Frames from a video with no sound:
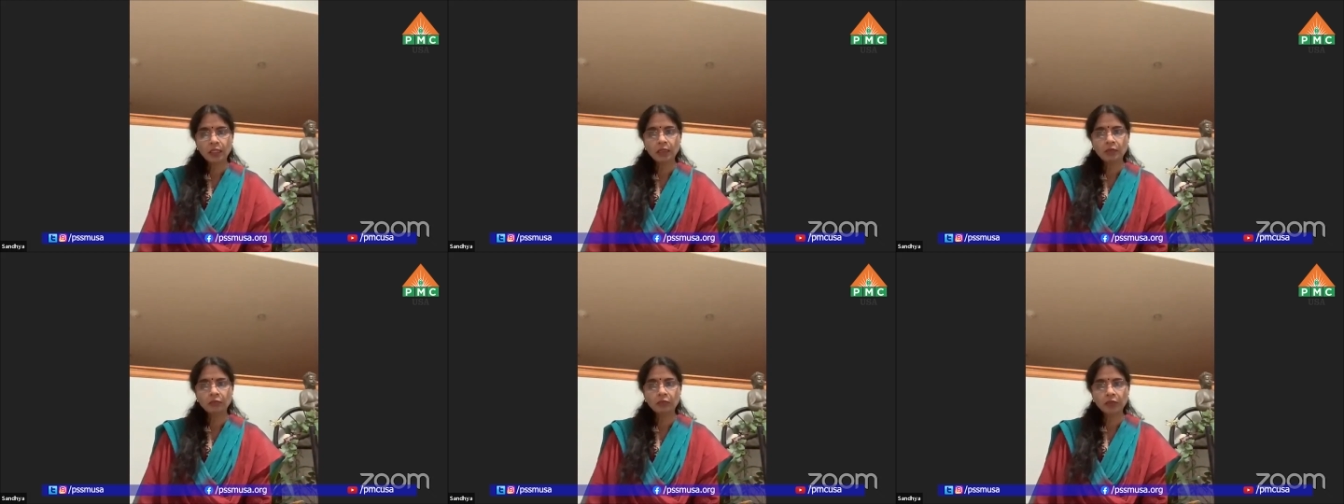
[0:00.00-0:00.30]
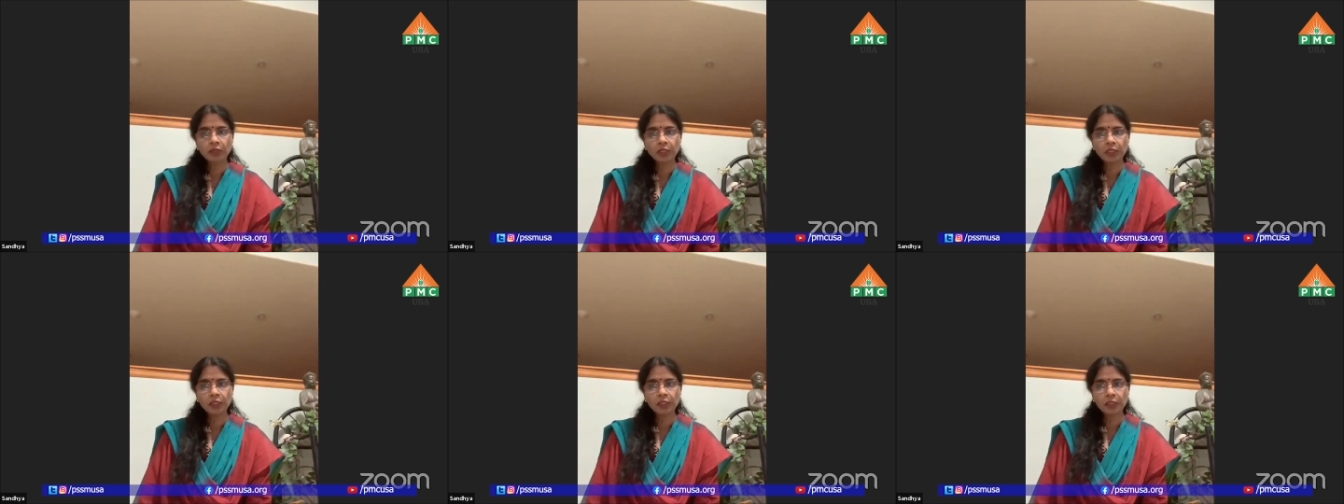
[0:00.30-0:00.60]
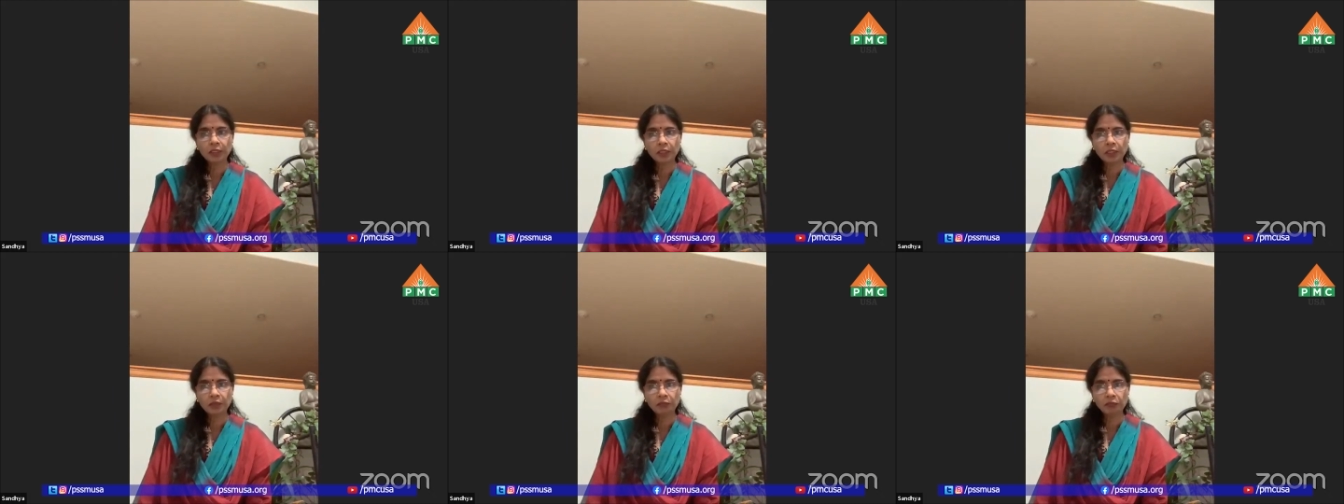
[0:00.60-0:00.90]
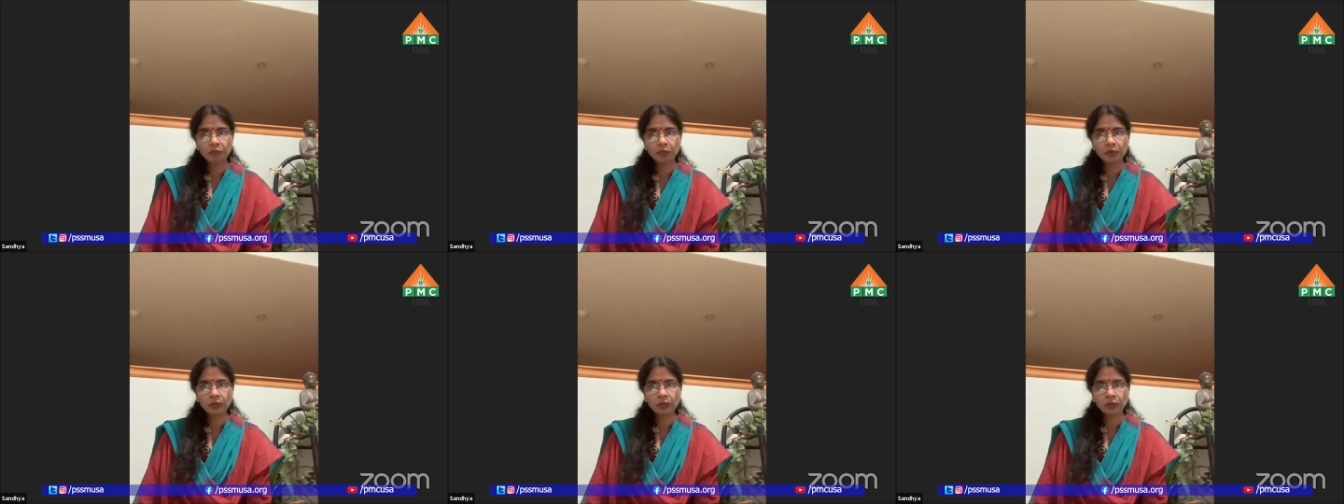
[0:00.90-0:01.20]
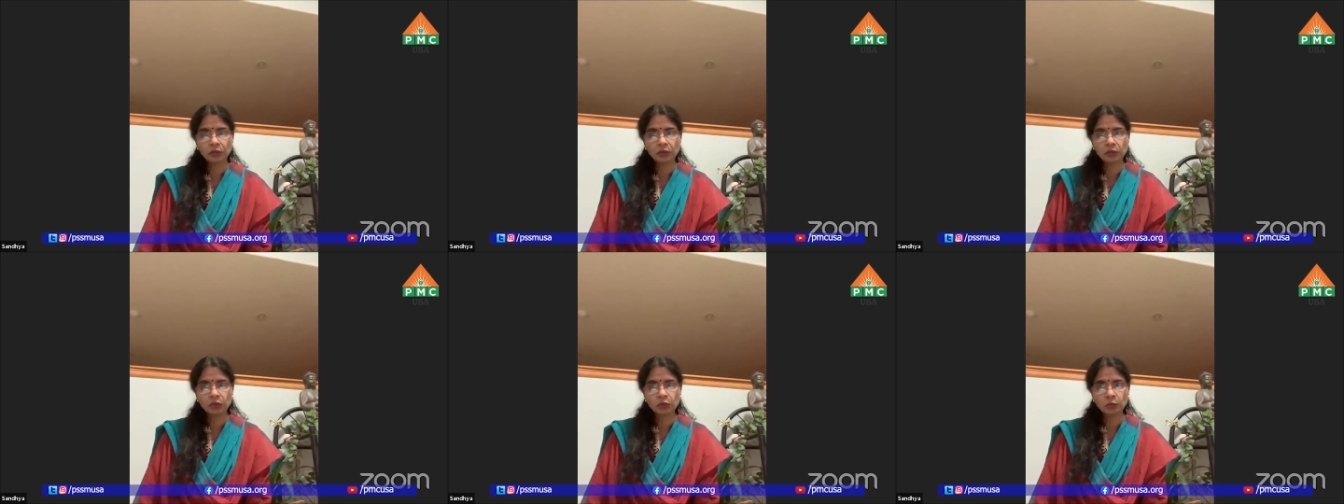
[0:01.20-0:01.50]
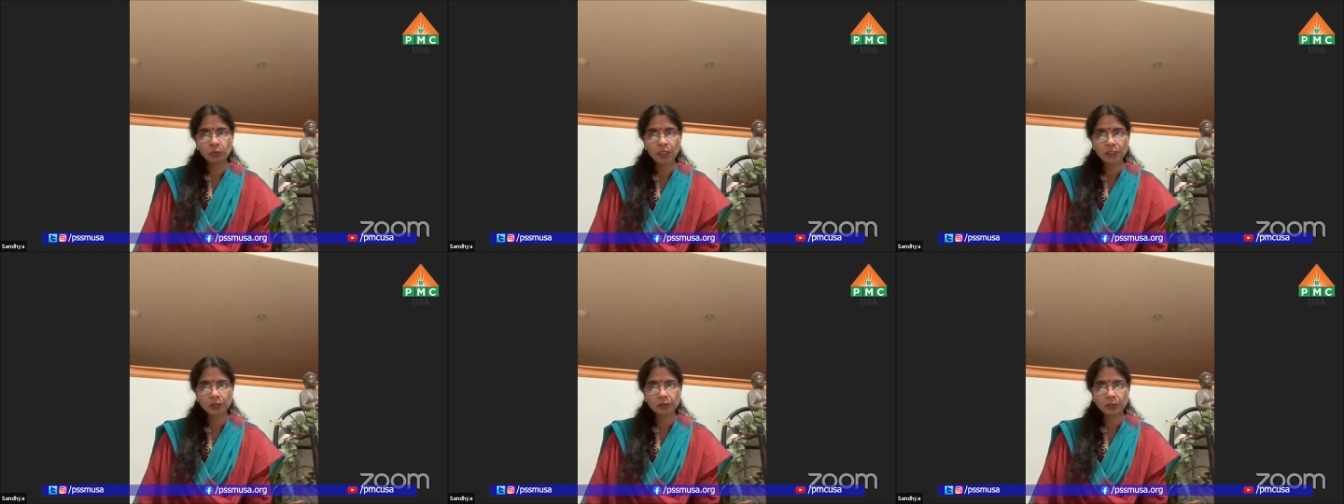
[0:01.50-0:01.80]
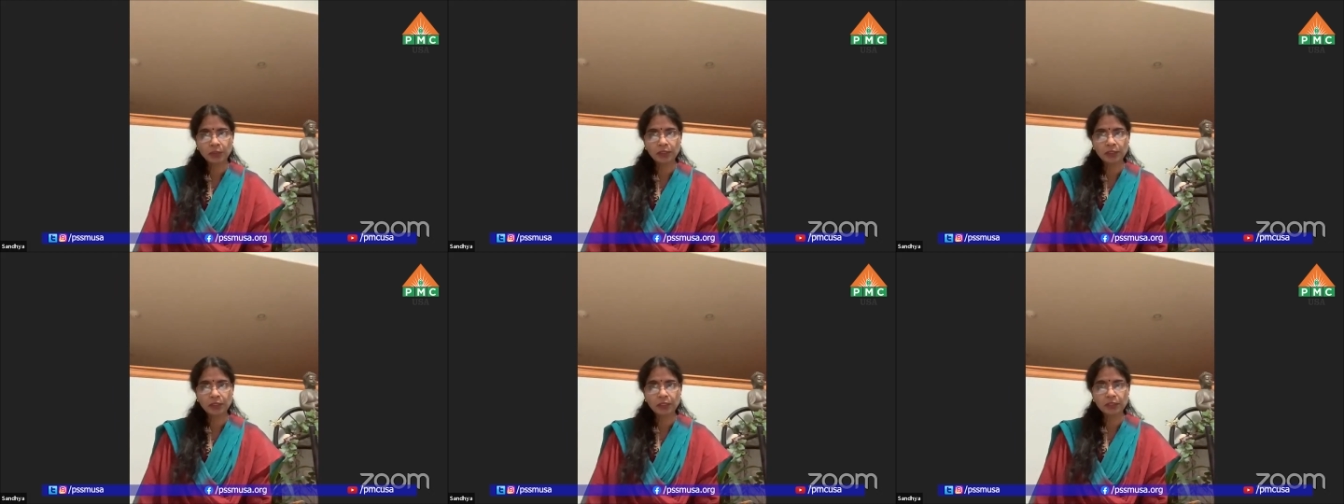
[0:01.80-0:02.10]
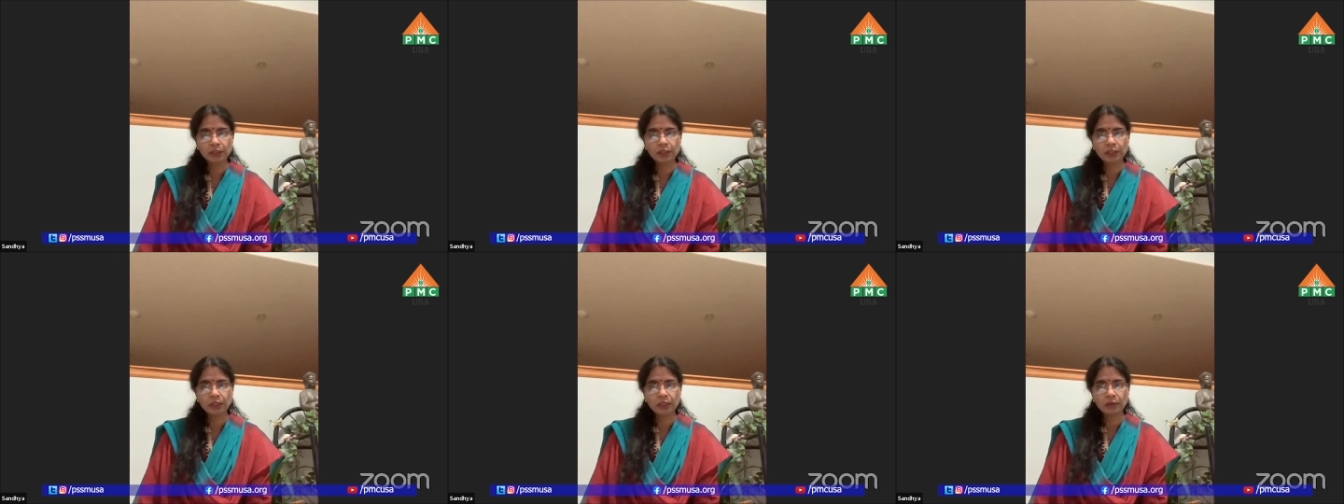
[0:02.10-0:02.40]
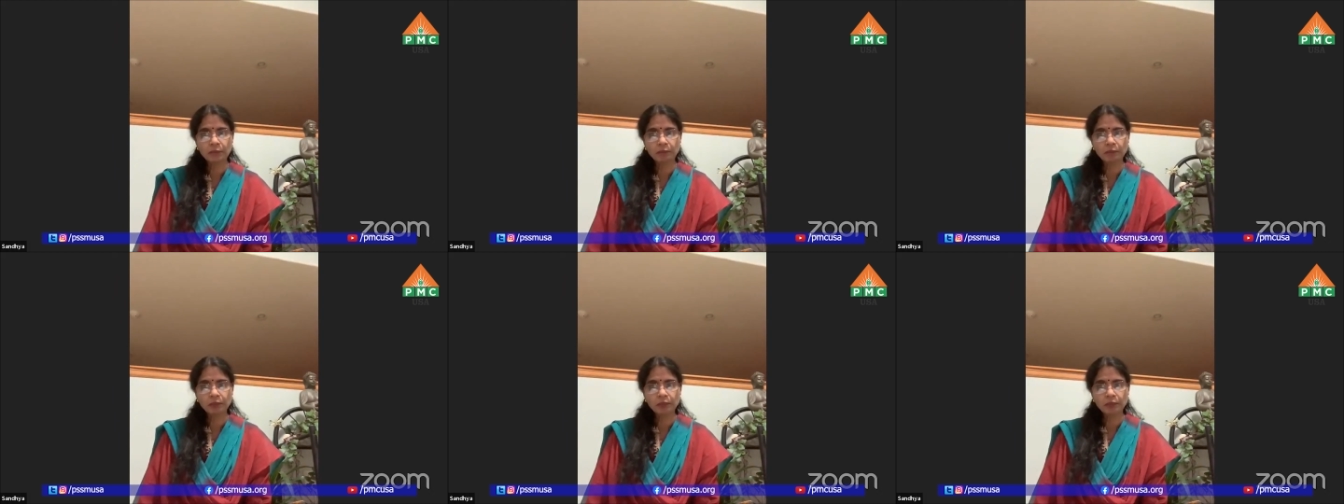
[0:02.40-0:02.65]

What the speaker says: I'm very grateful to Subhash Patrizi